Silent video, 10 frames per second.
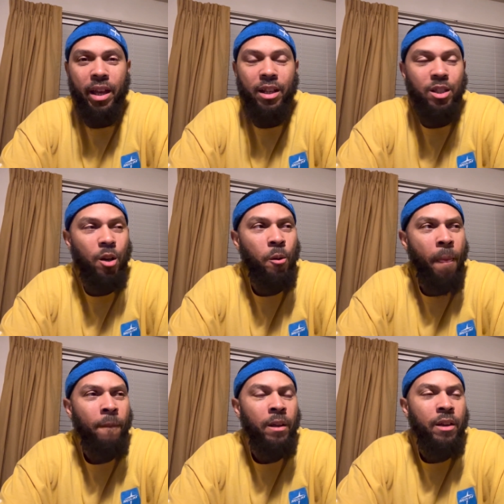And so
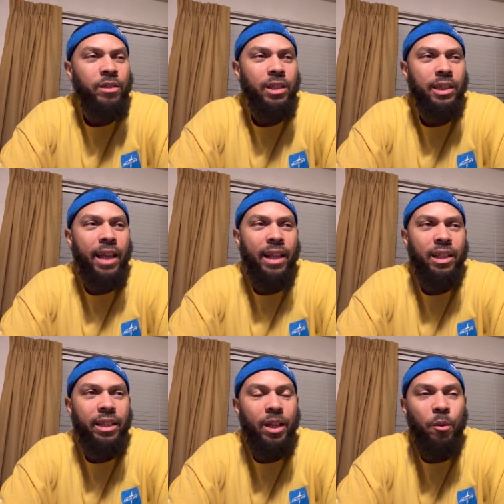just a lot to
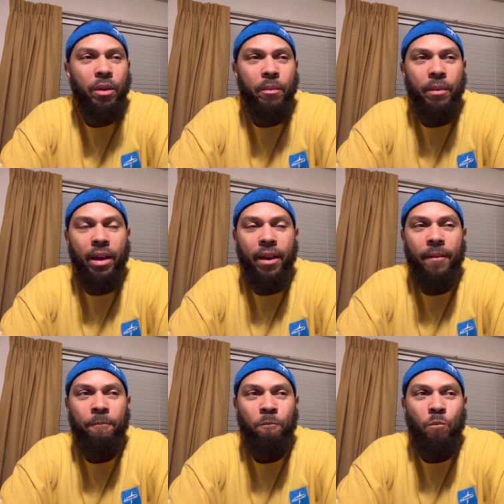deal with,
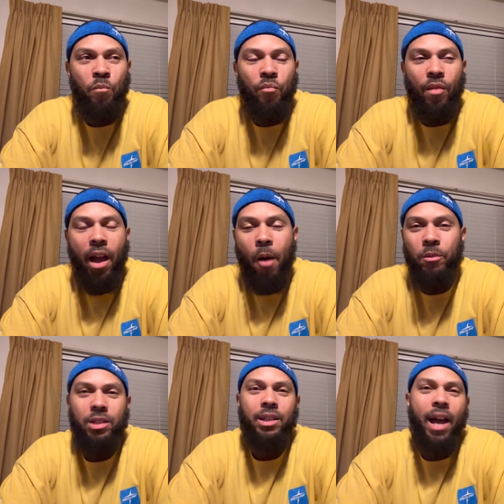man. I
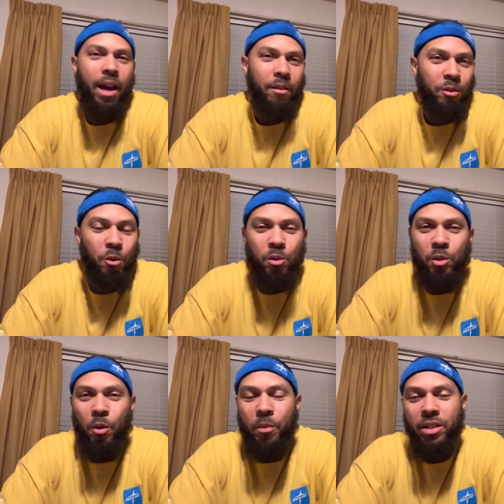was shocked.
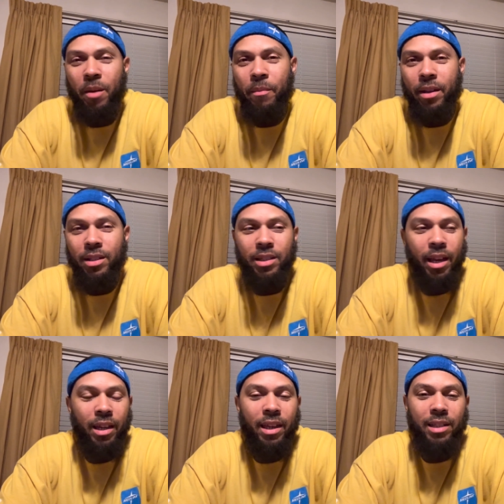YouTube sent me a
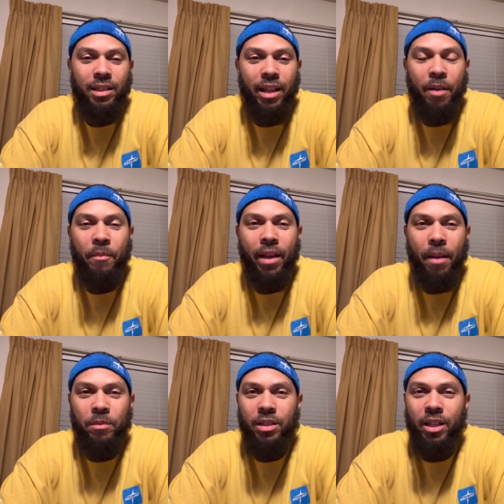check yesterday, man.
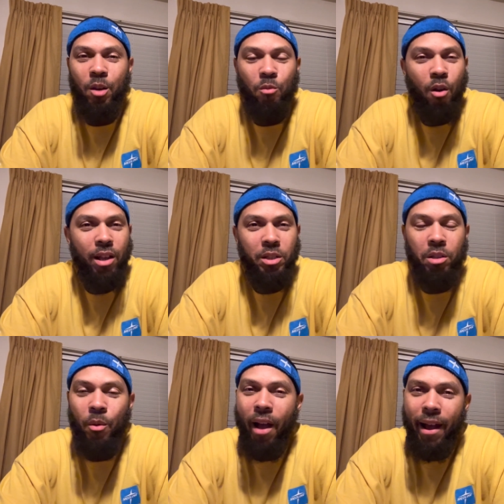I'm still raw. I said, you
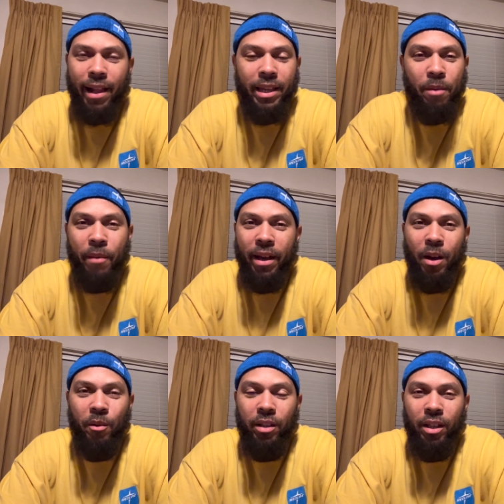know what? I got to get back
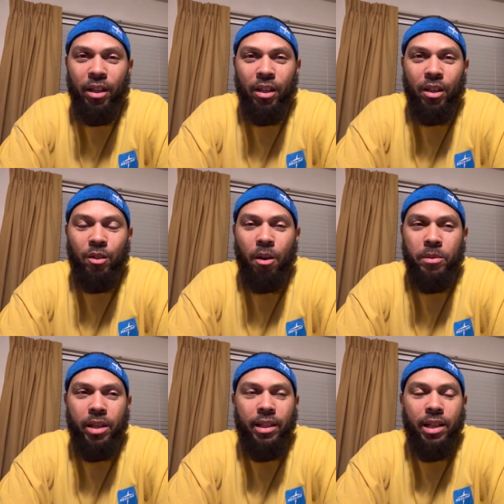on it. You know what I'm
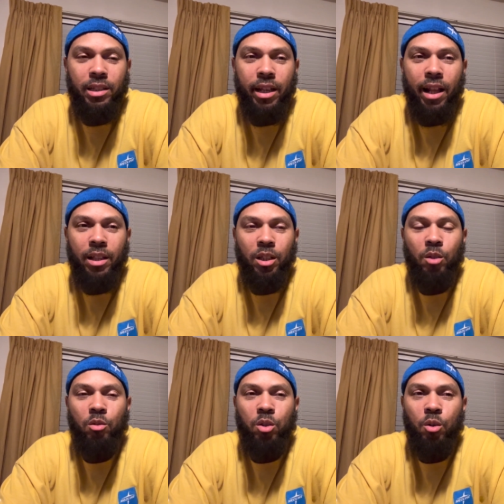saying? Like, shout out to
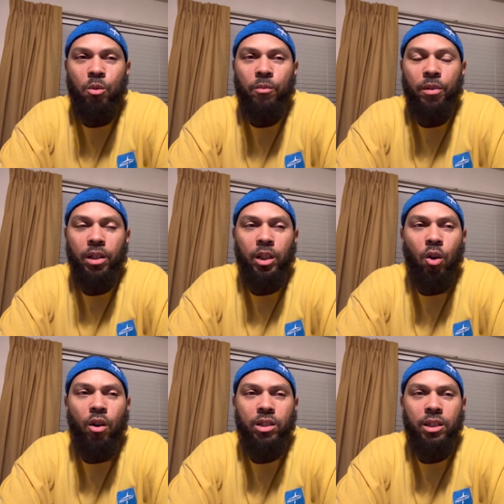YouTube for the
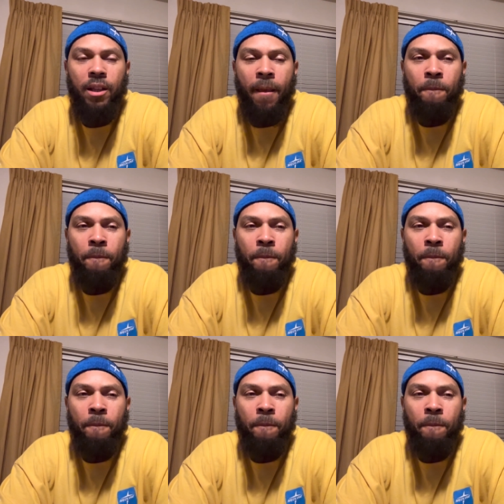loyalty.